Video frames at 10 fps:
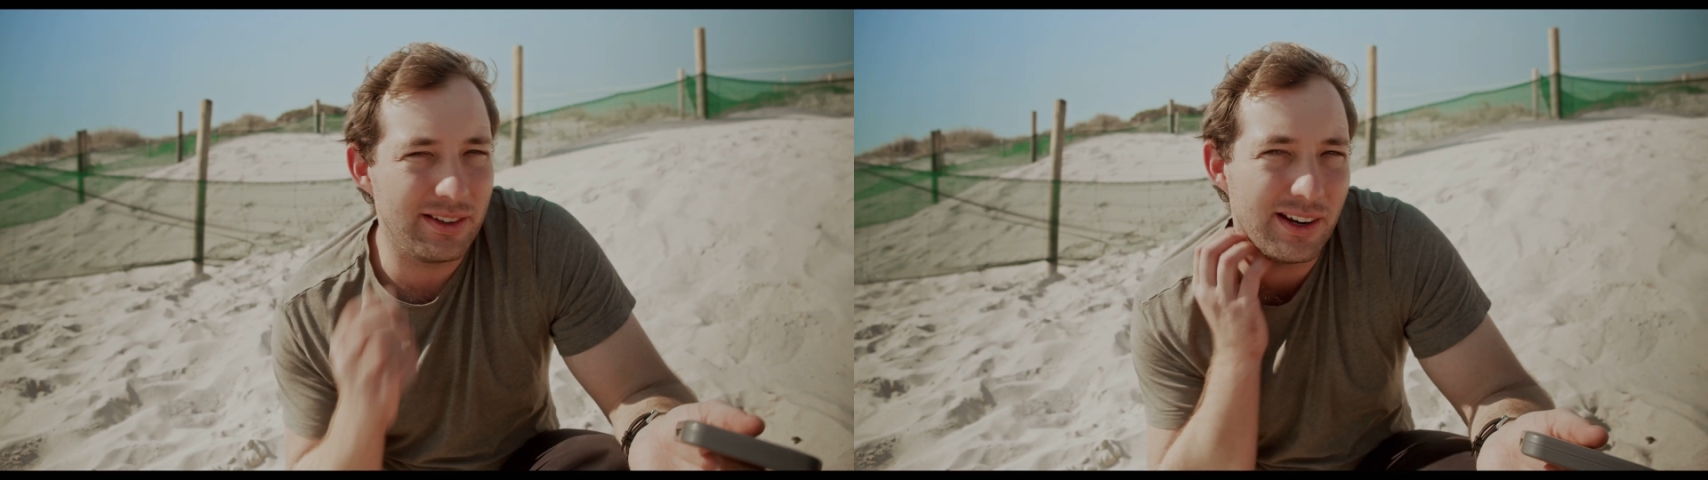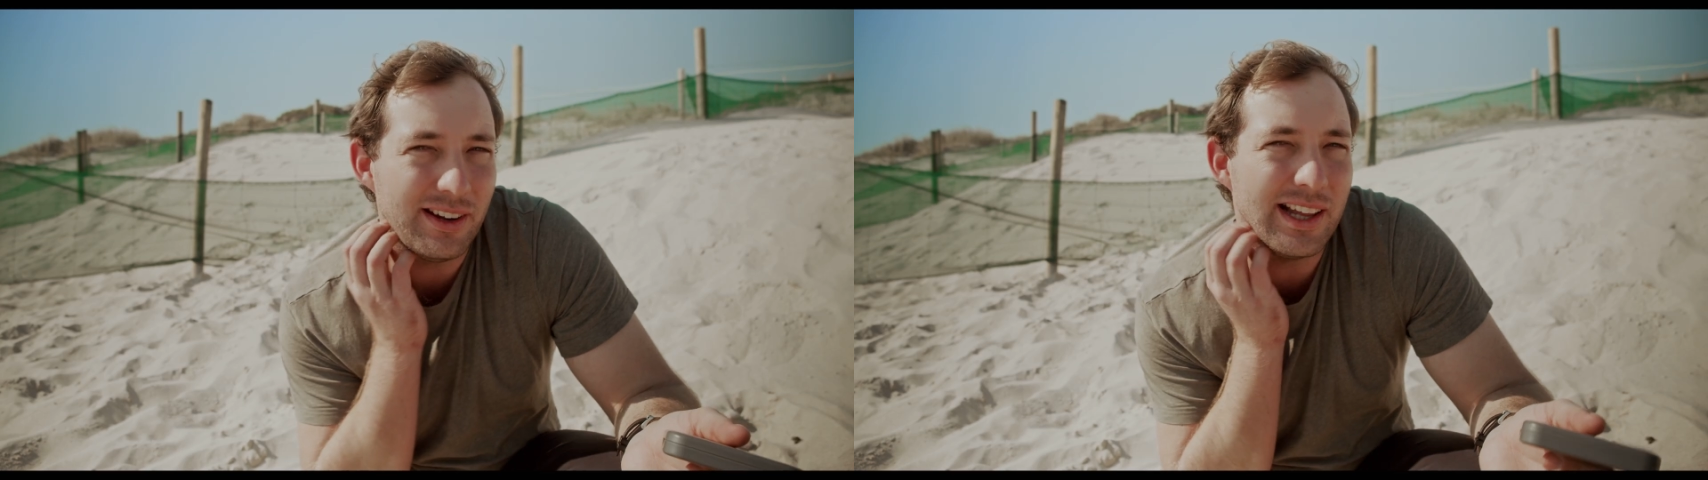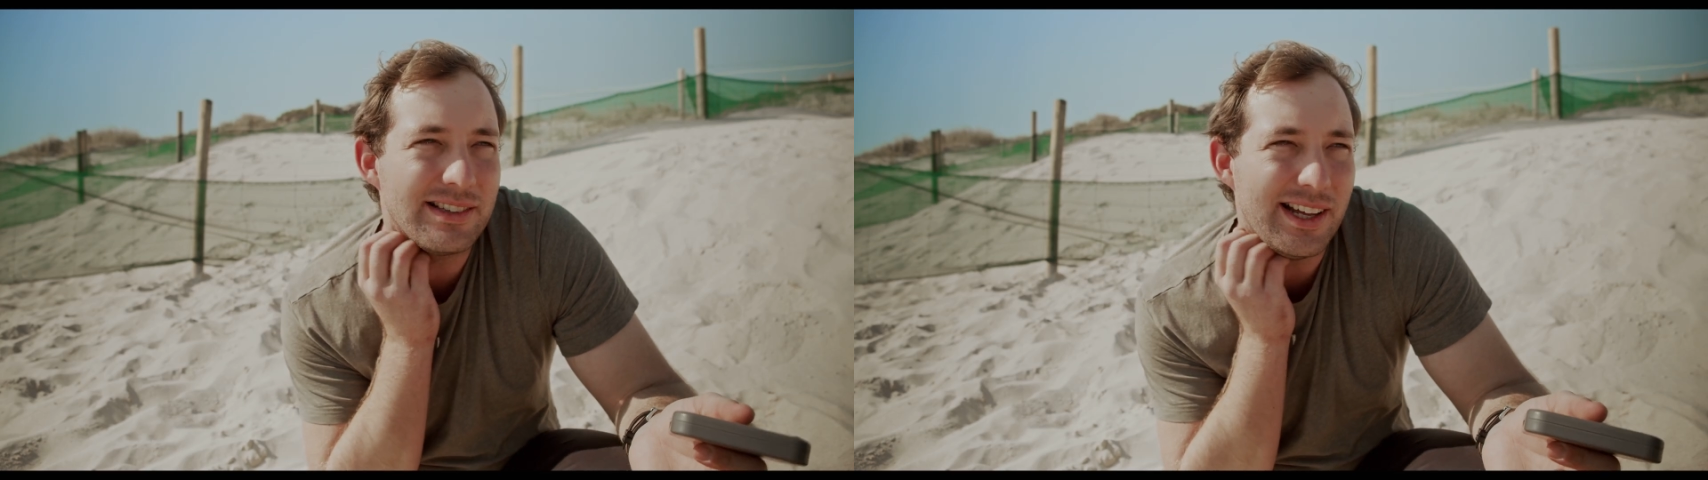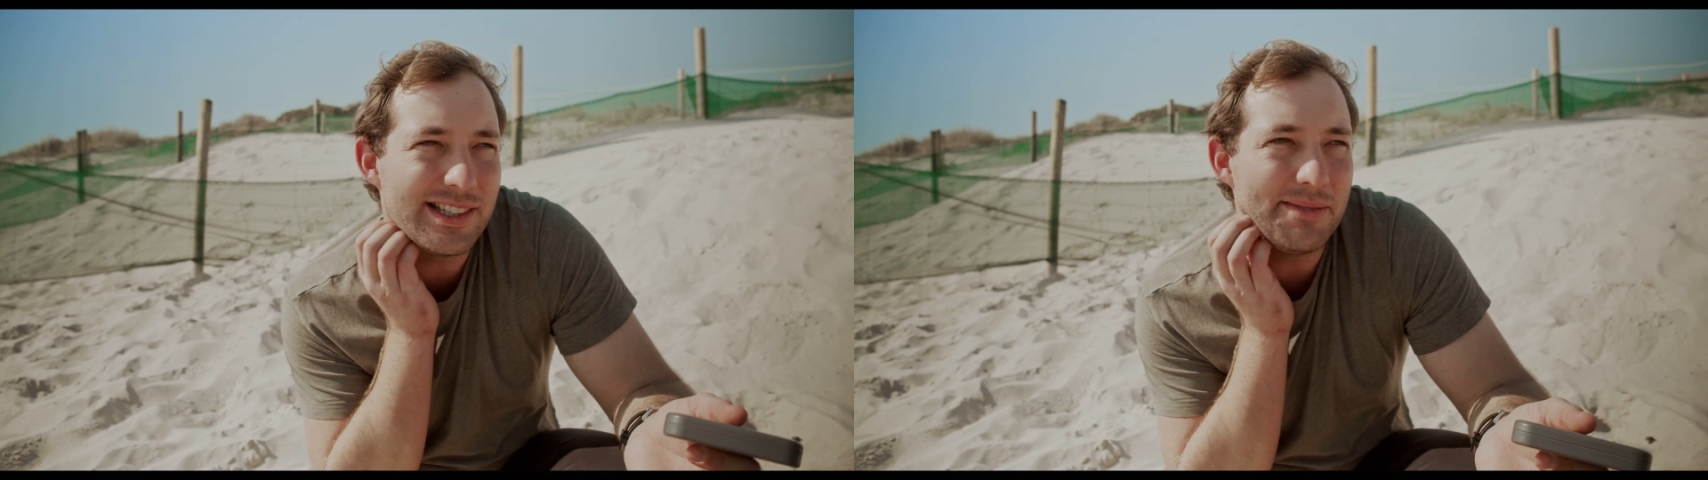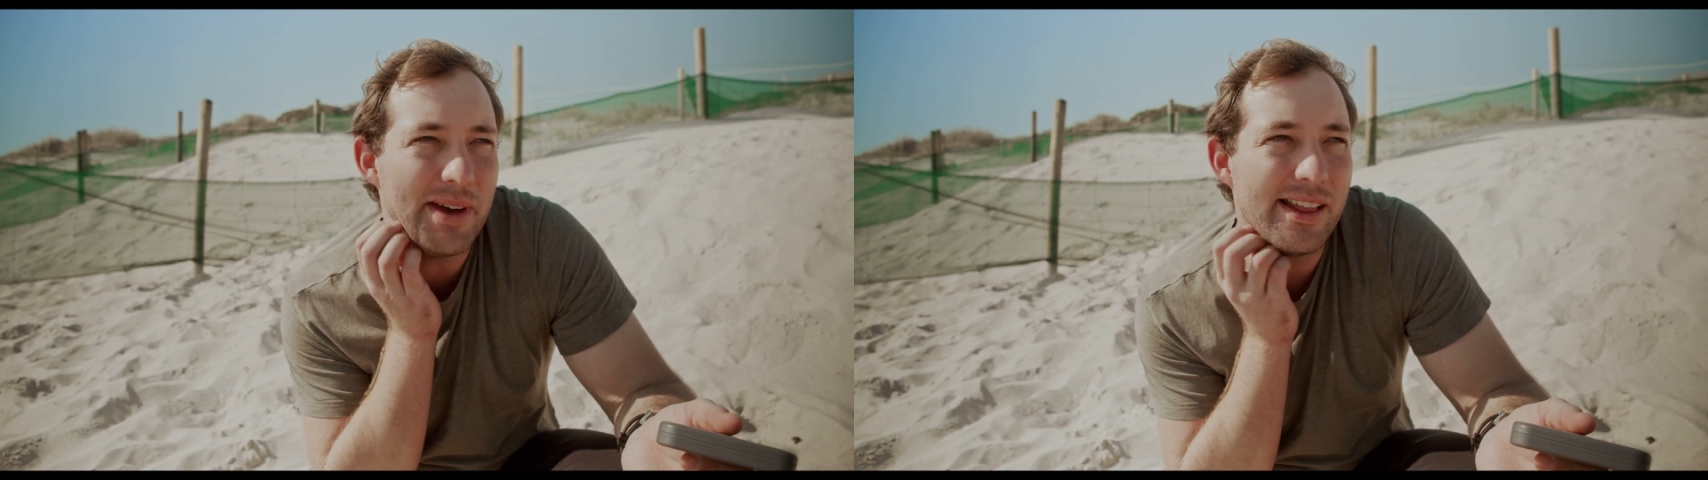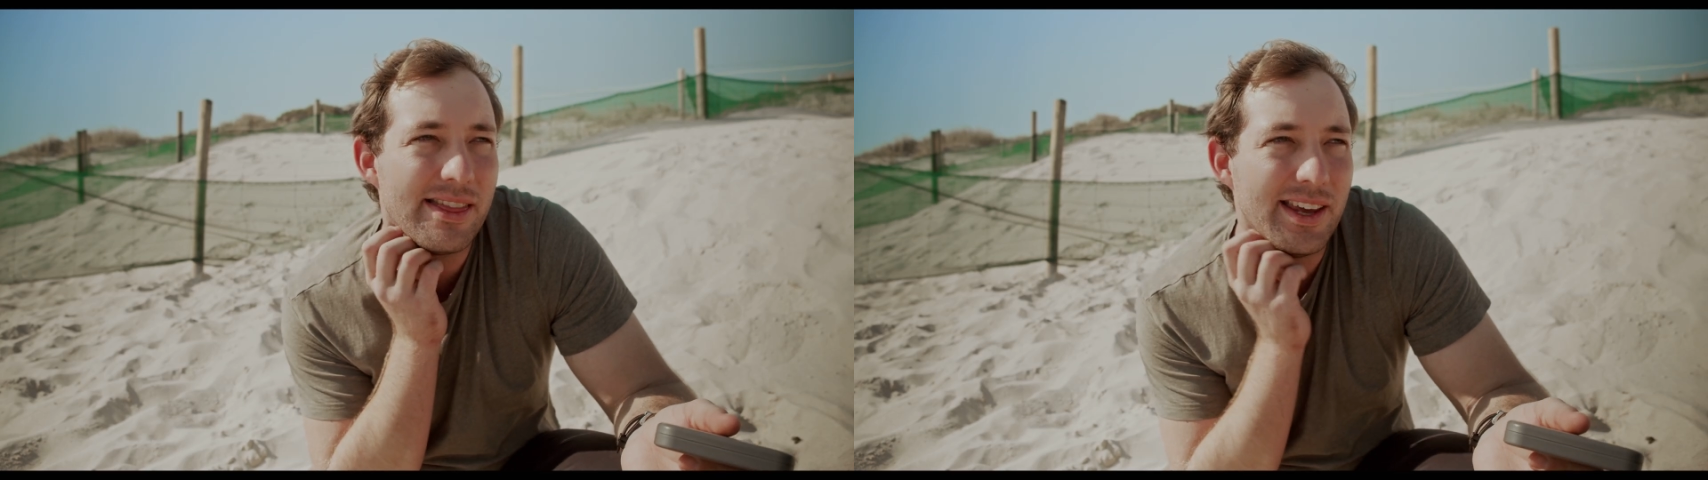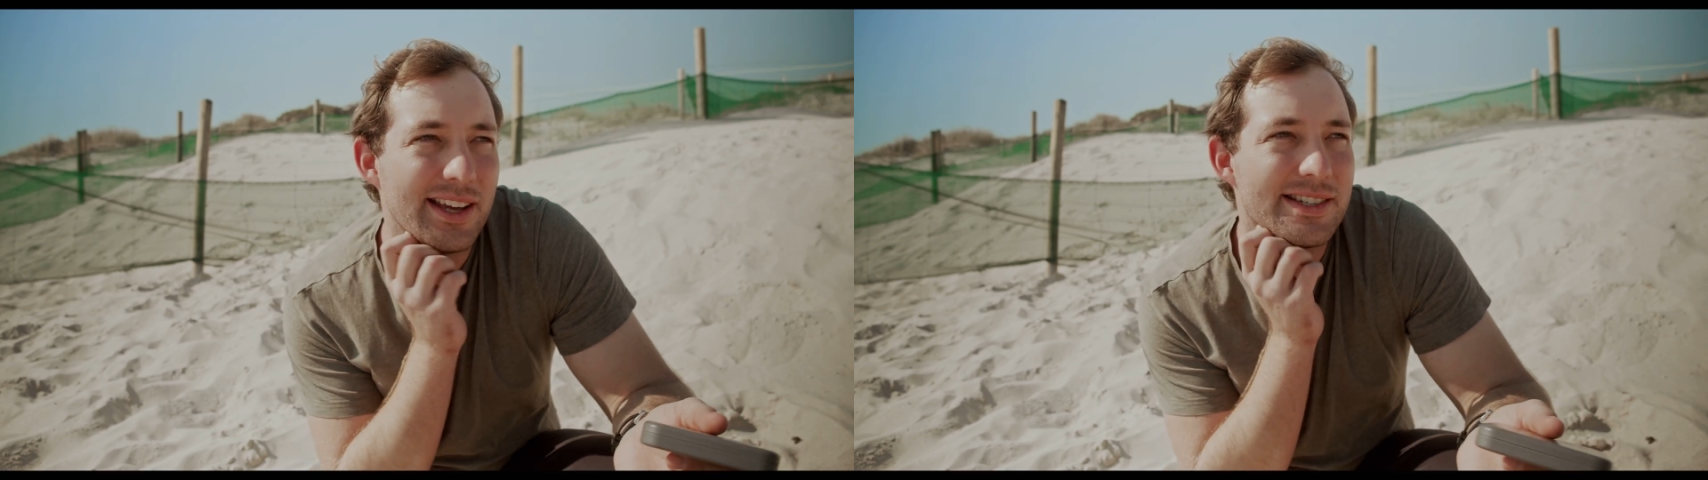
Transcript: You know, that's the main thing,